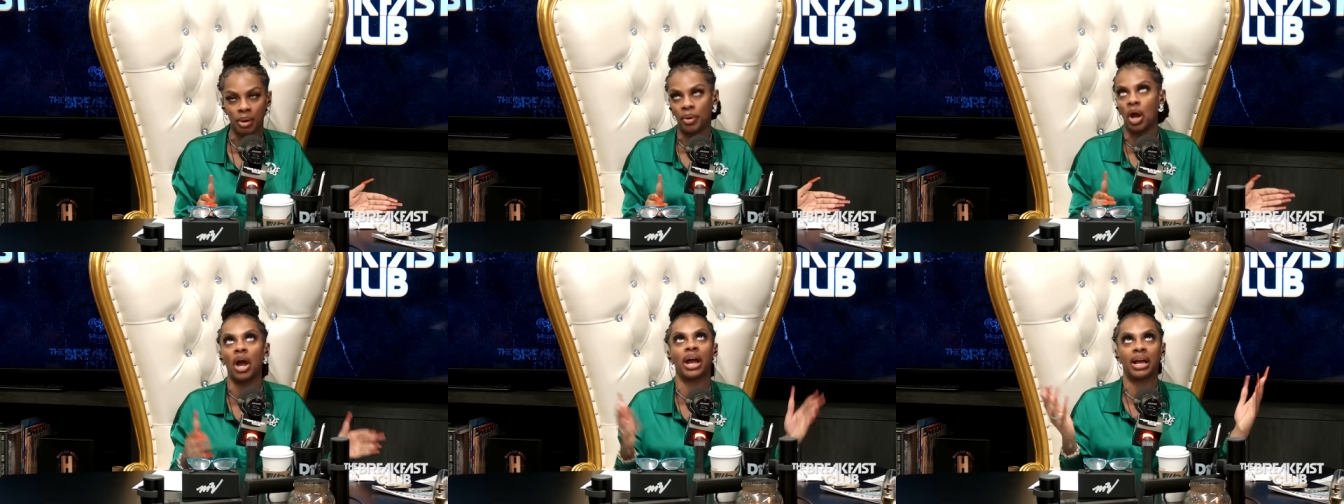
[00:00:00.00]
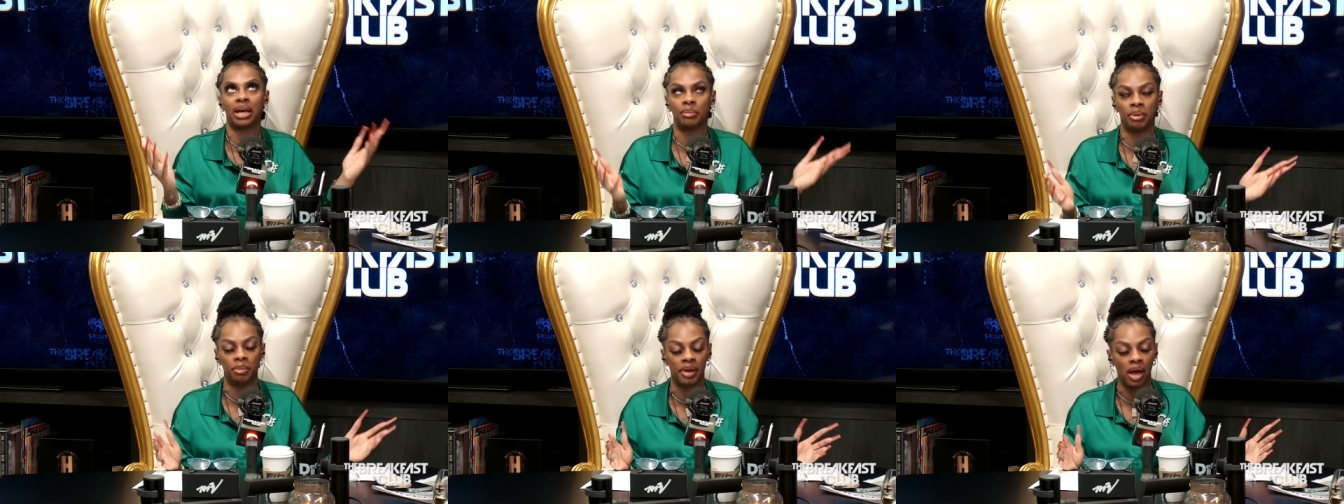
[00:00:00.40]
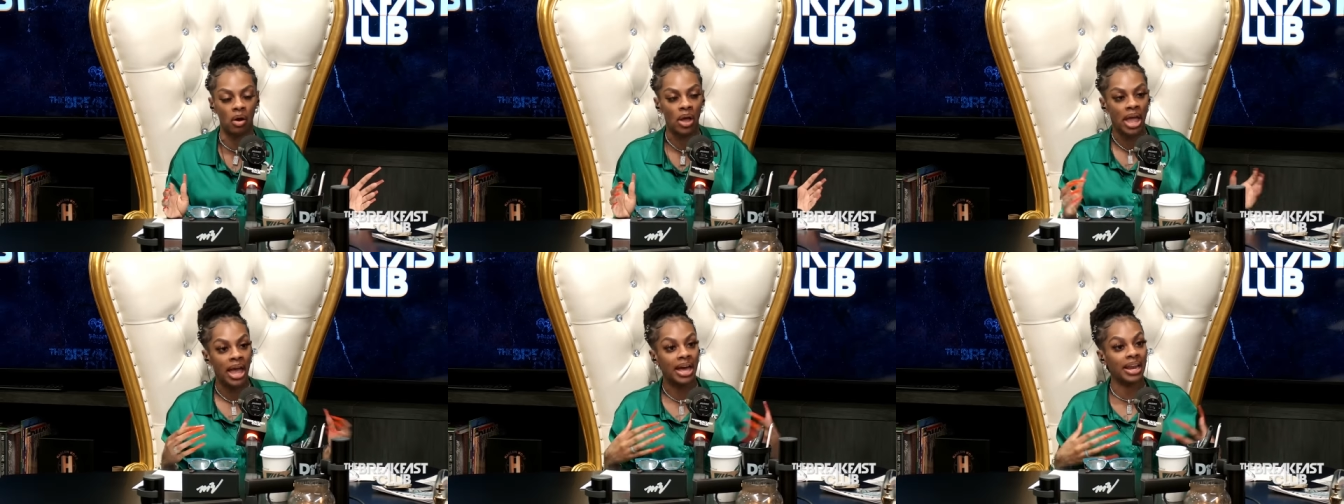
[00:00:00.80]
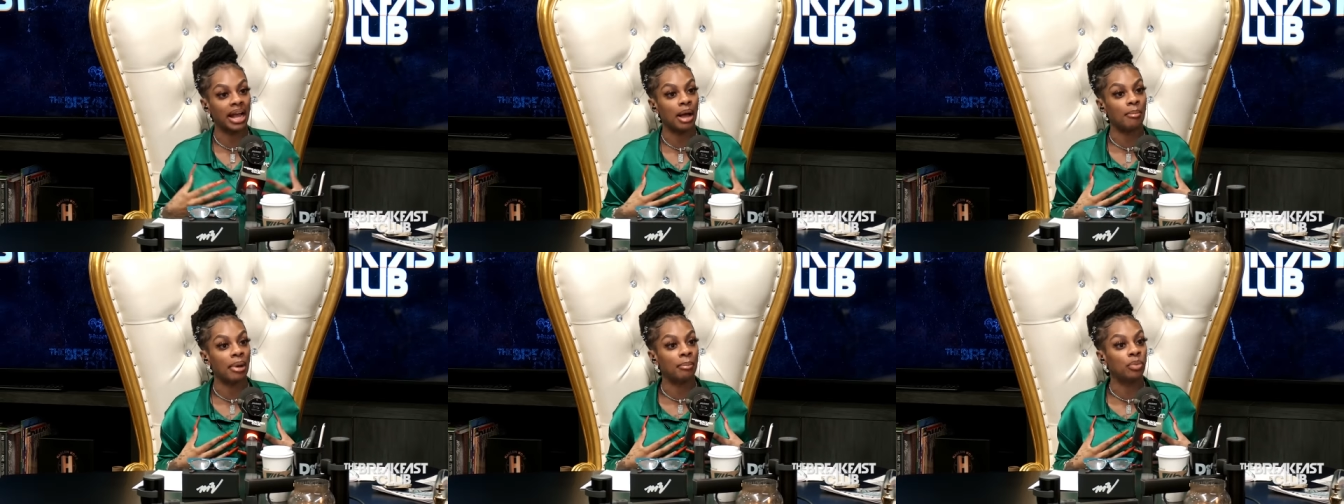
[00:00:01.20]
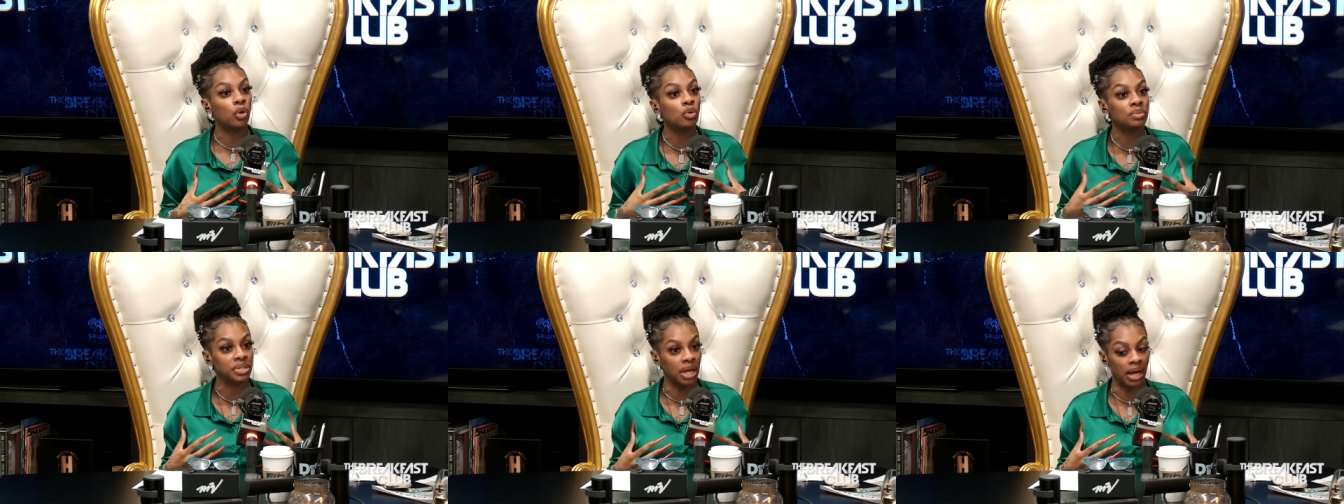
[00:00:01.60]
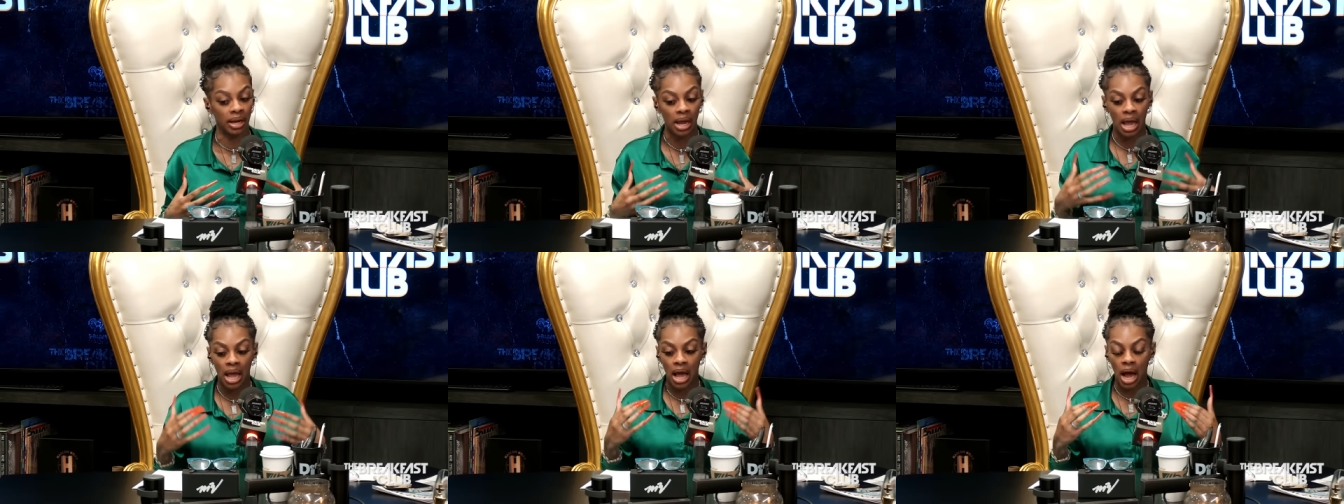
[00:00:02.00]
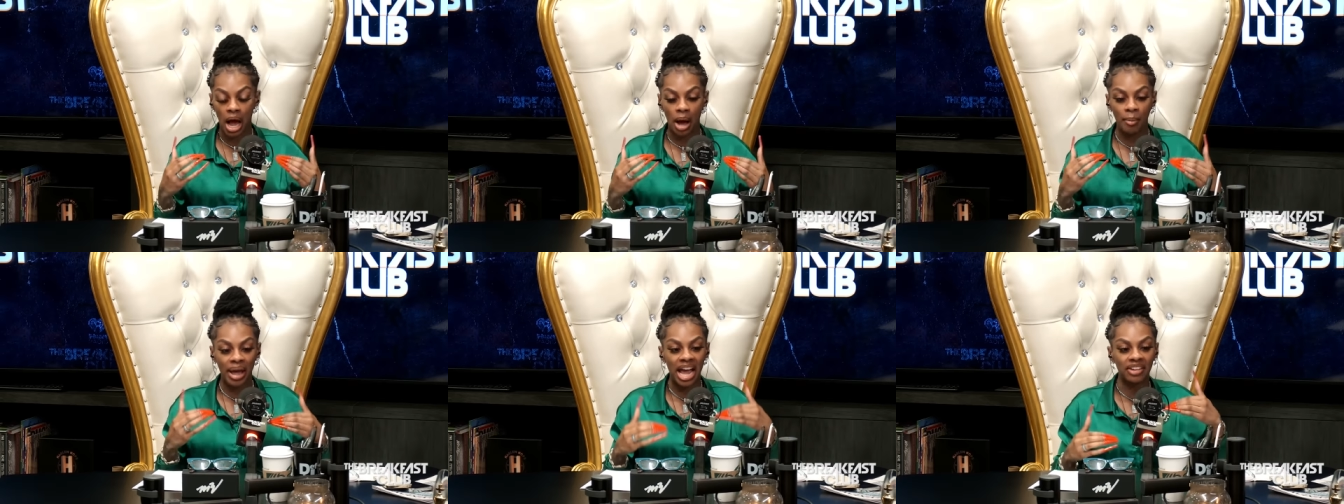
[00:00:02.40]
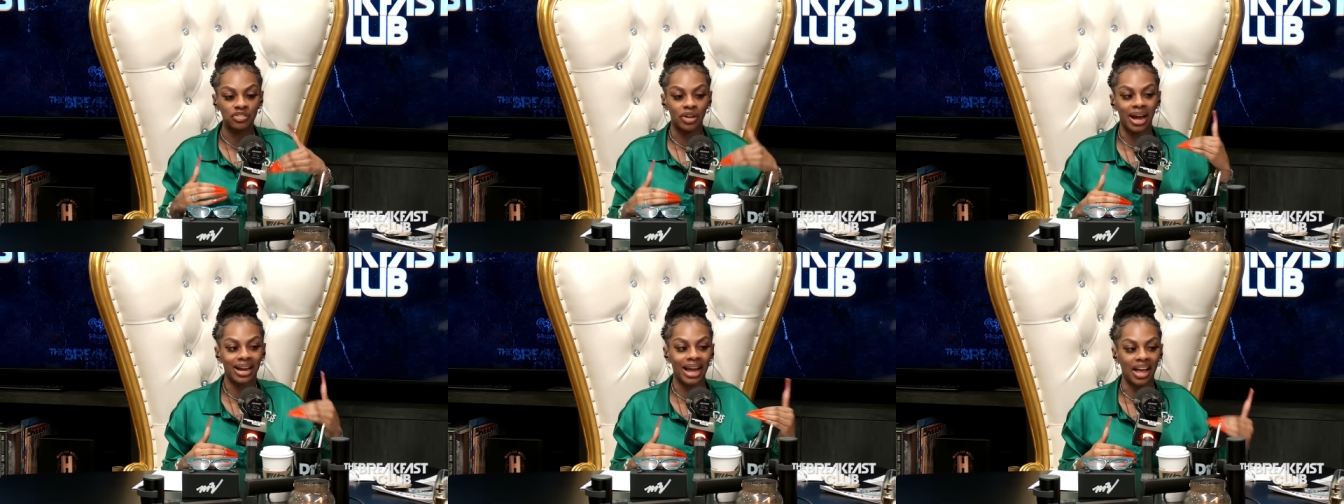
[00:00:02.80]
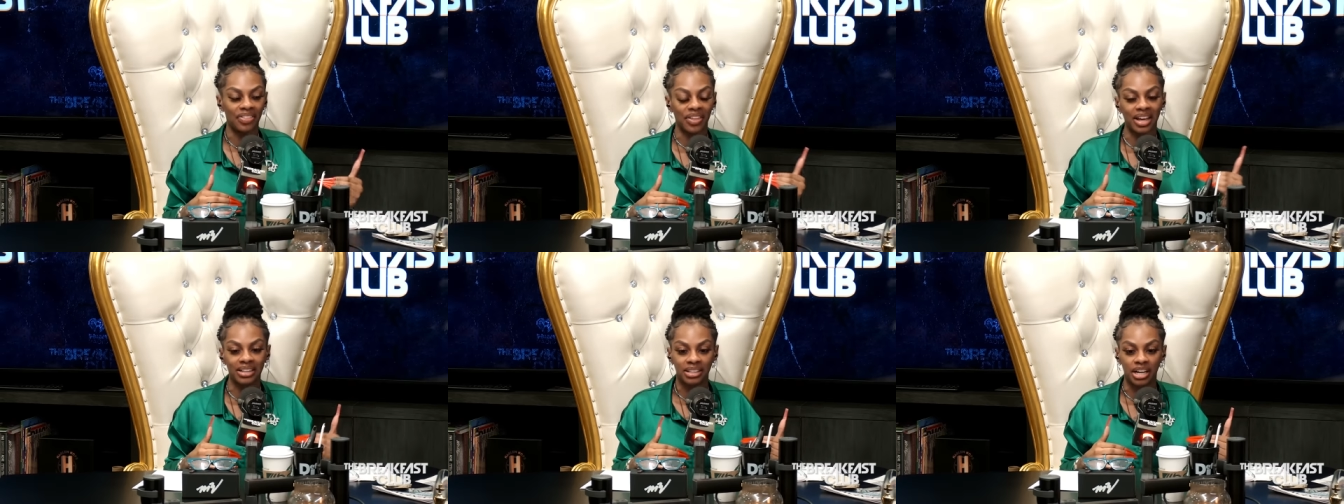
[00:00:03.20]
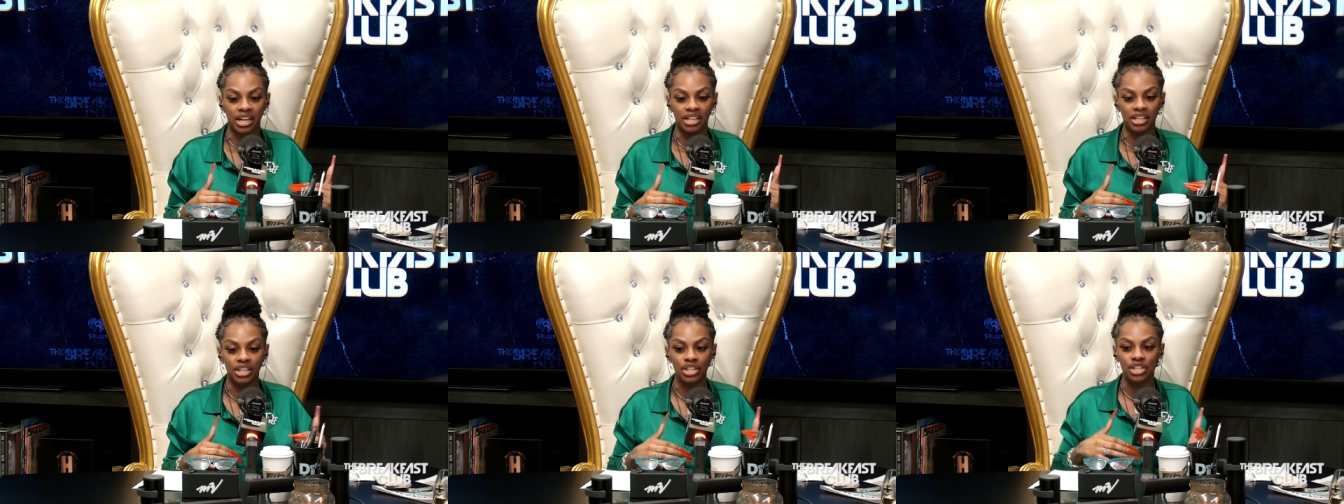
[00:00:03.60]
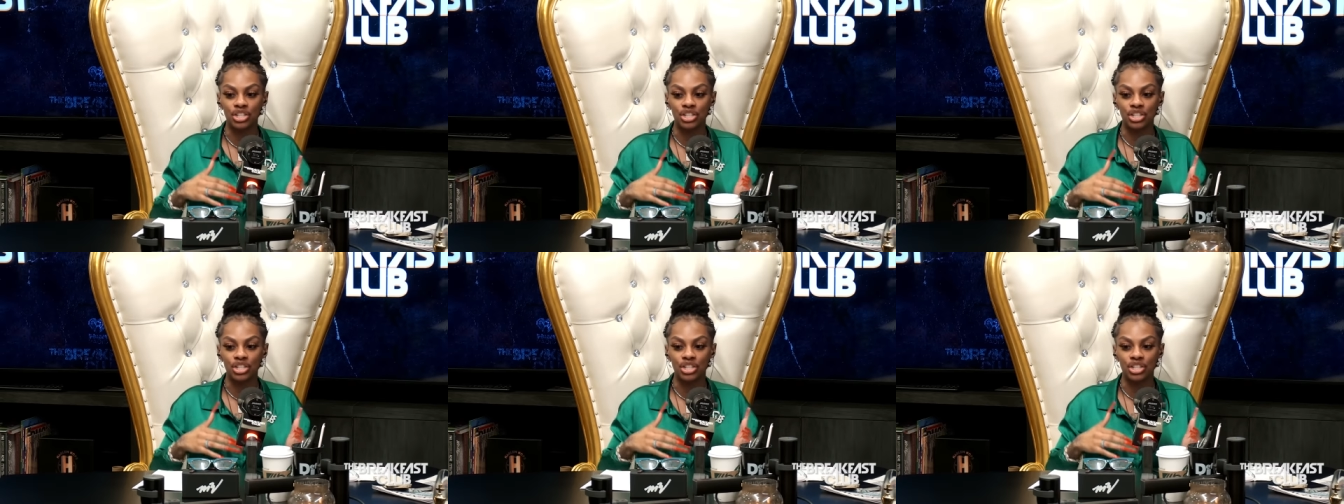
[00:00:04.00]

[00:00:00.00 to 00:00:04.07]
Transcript: All right, I got a mm-hmm. BBL, and I got my boobs done. Um, after I got that done.